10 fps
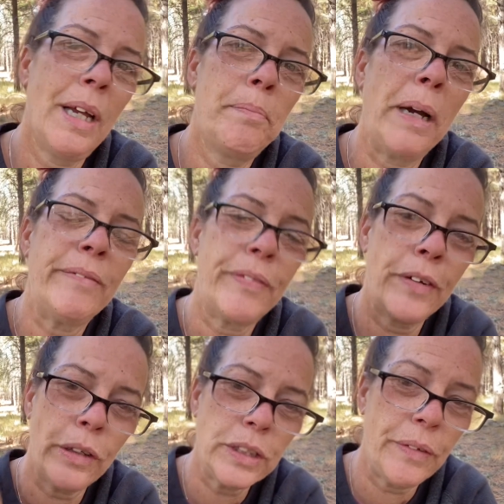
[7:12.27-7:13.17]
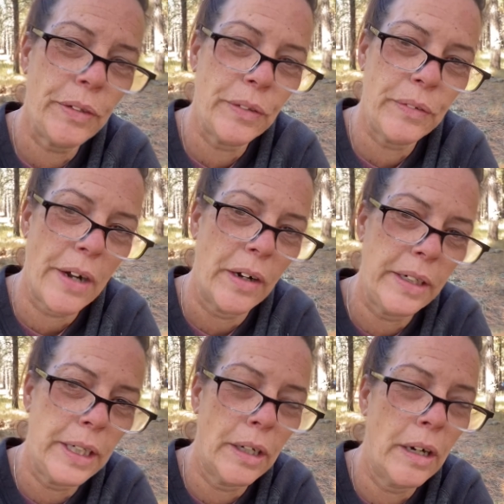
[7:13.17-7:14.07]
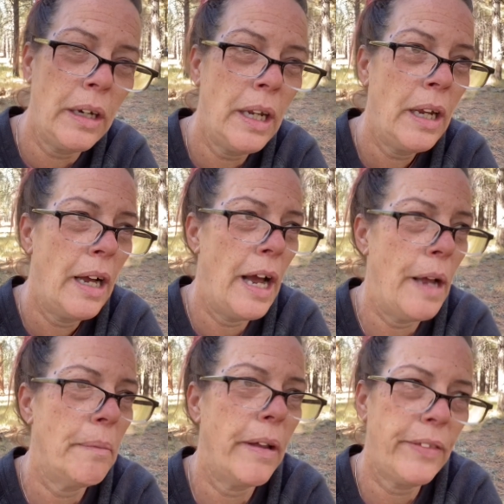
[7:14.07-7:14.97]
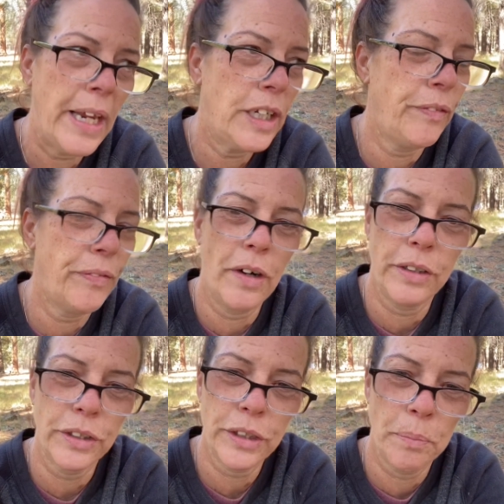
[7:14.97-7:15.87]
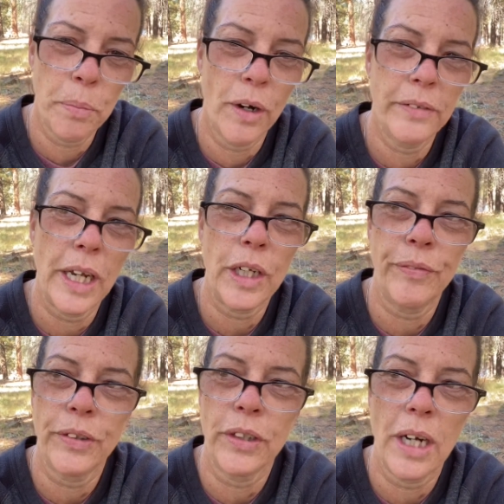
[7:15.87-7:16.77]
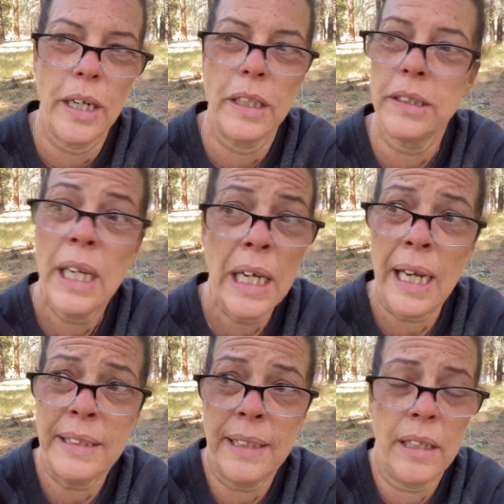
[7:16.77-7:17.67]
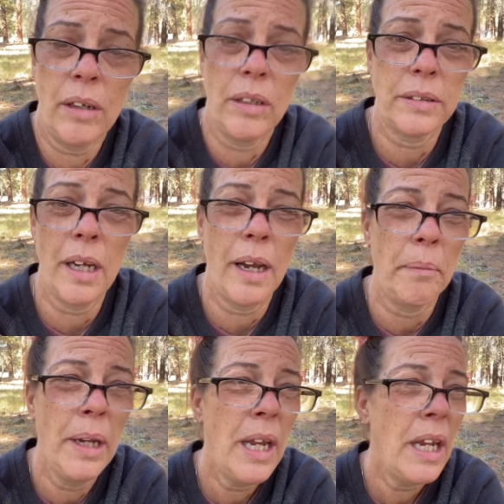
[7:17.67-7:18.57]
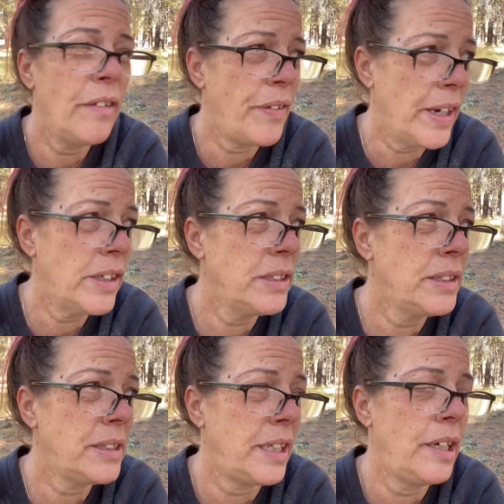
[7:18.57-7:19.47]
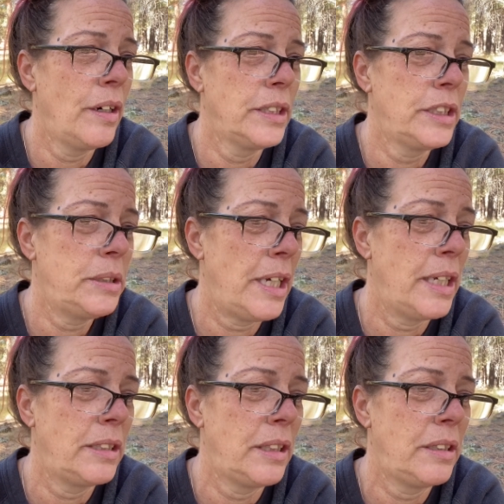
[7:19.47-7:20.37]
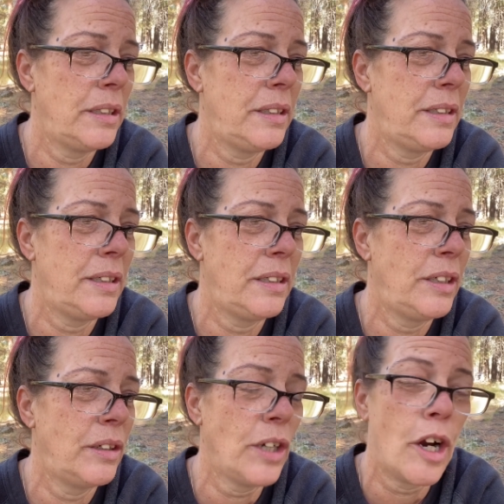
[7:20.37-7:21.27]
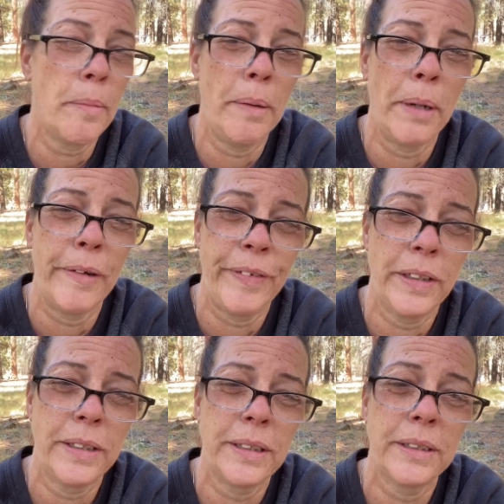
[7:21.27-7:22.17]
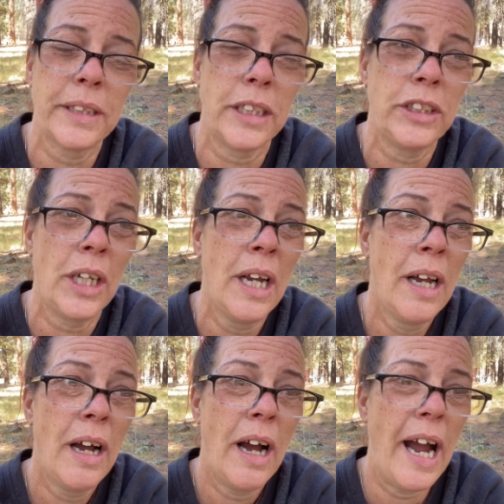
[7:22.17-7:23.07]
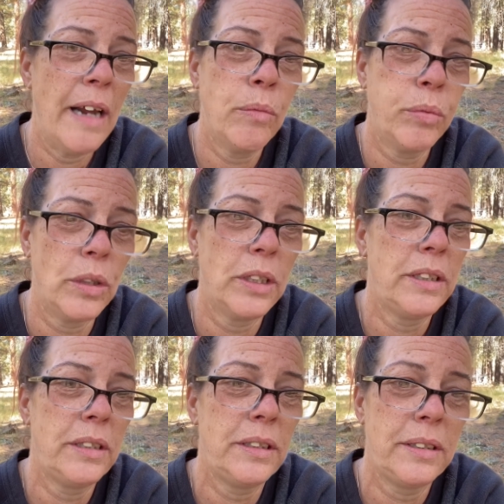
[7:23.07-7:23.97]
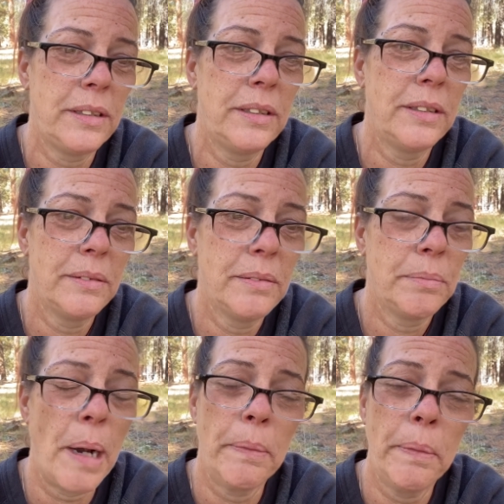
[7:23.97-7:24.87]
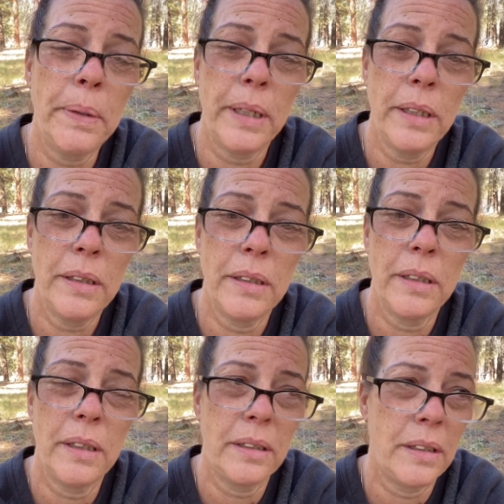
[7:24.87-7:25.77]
but for those of you that are here um, thank you for all your support. Thank you for your kindness. I say it all the time. If I couldn't sit here and and you know talk about my feelings and such, I would probably uh,